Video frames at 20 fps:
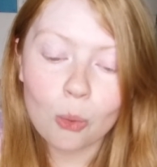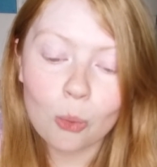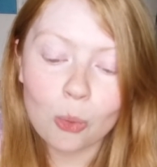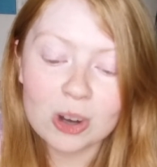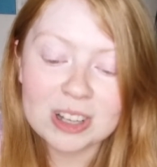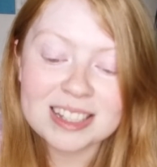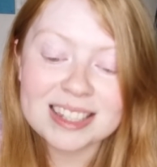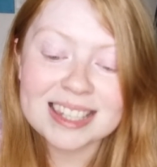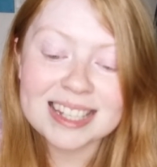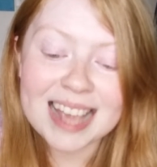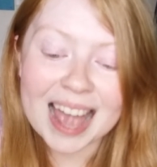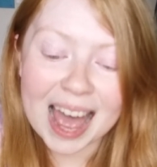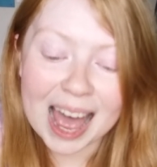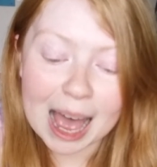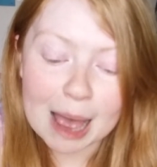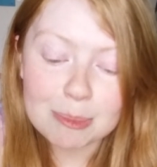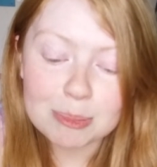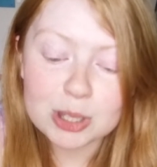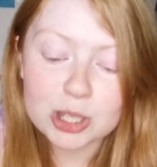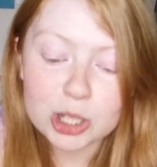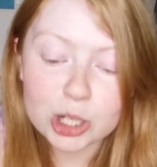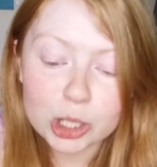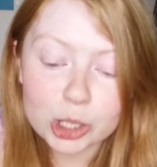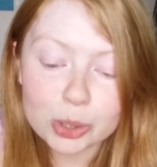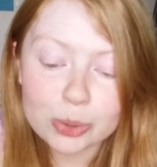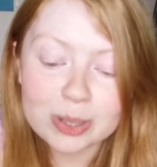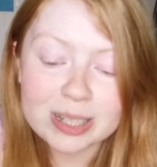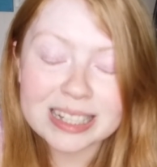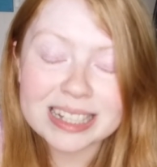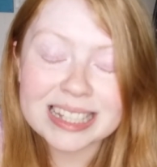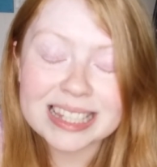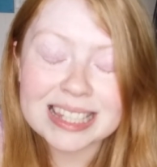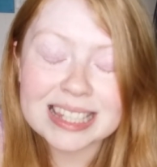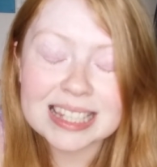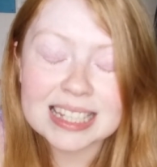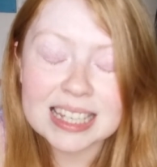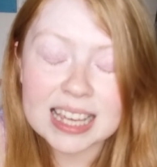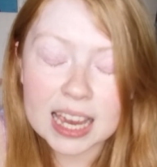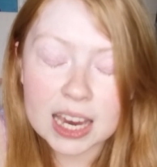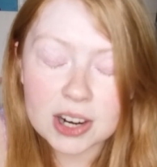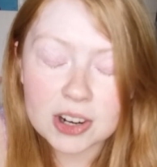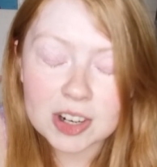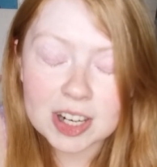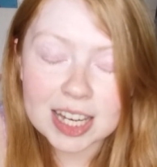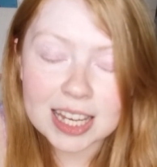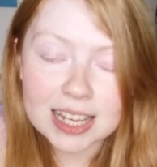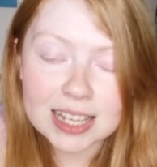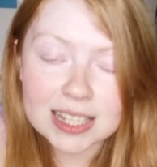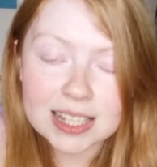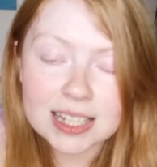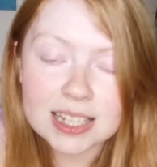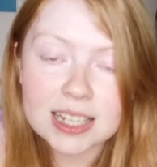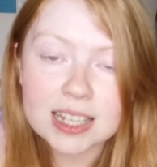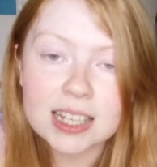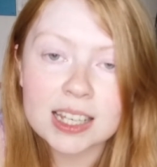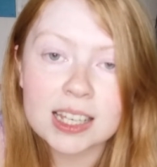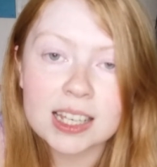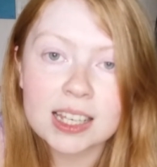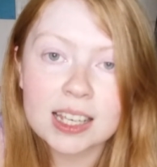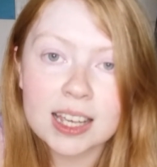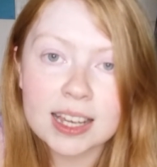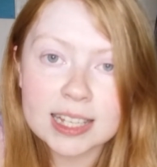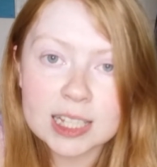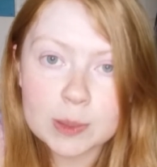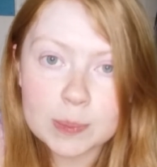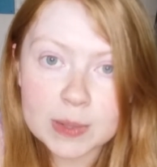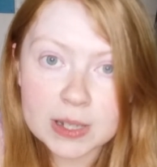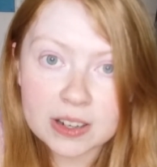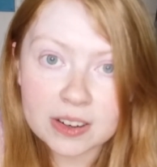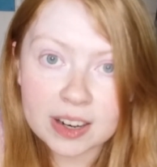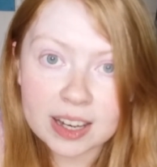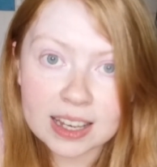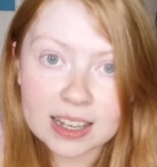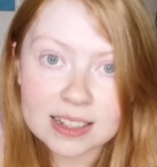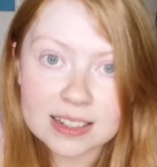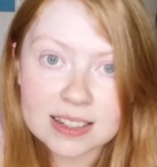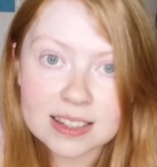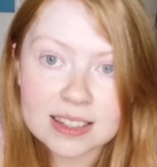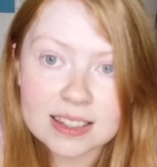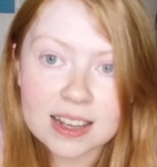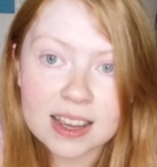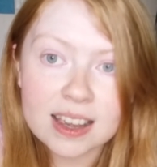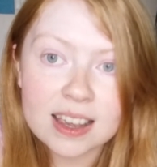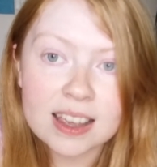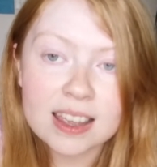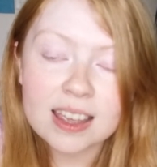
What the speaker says: was the absolute scariest experience